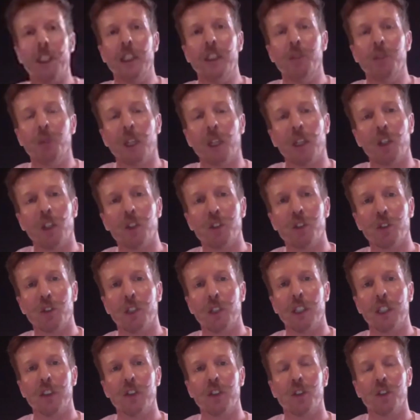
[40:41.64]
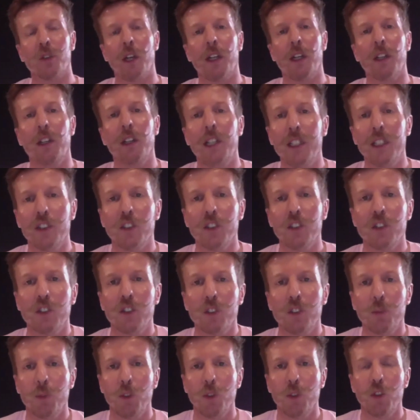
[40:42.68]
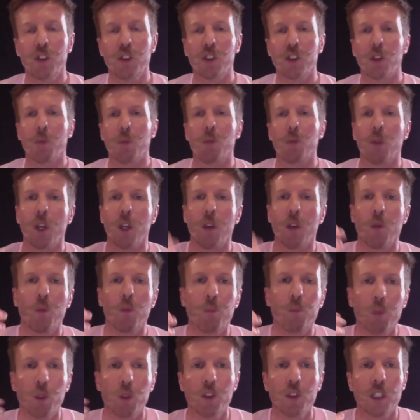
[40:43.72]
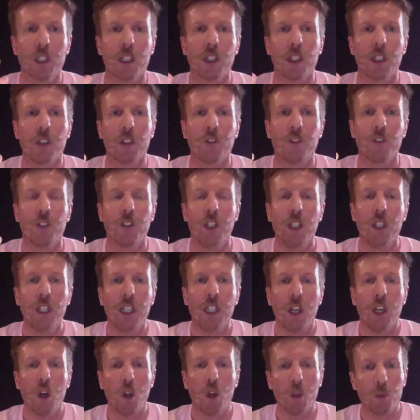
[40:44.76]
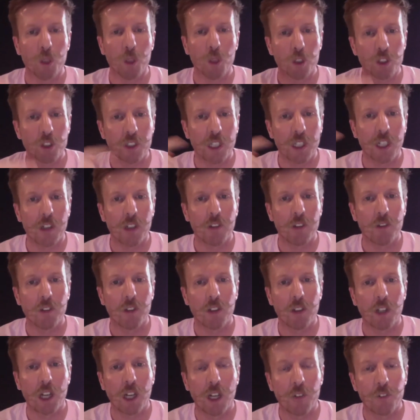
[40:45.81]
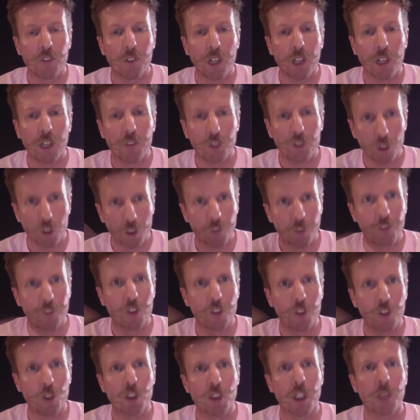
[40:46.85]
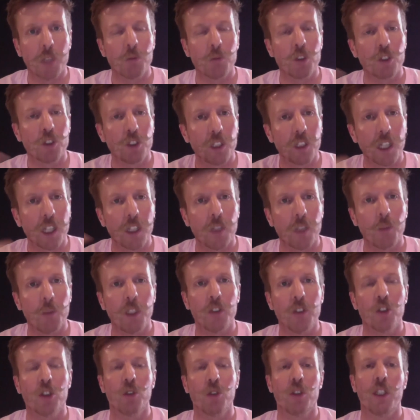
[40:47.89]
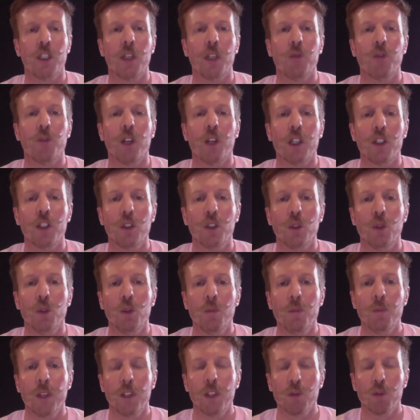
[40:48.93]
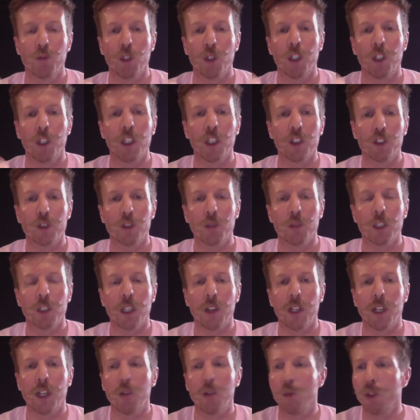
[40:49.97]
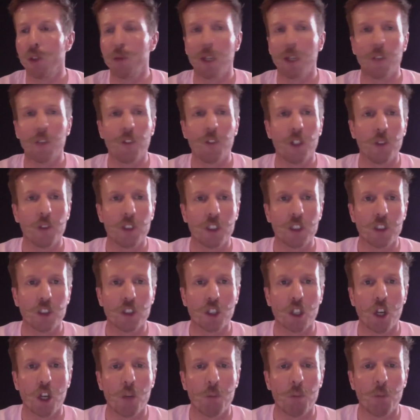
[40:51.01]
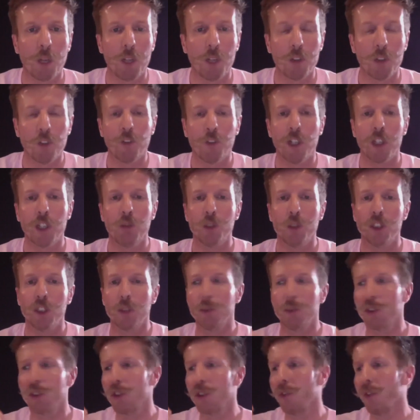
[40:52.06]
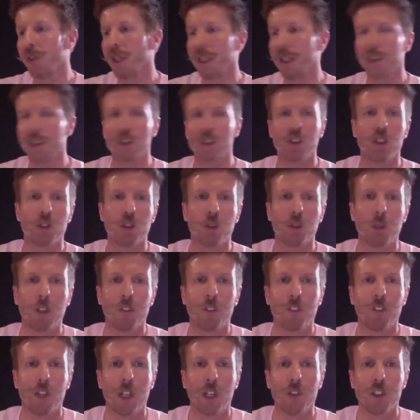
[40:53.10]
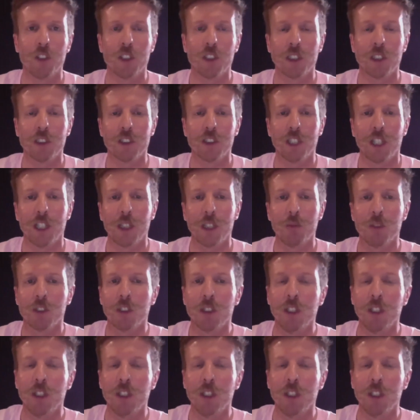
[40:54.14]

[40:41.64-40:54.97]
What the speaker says: but I'll also listen. So I listen to books that I've done a few times to get them in. So say if I go running or something like that, one of my favorites is The Compound Effect, which I must have listened to about 5 or 6 times.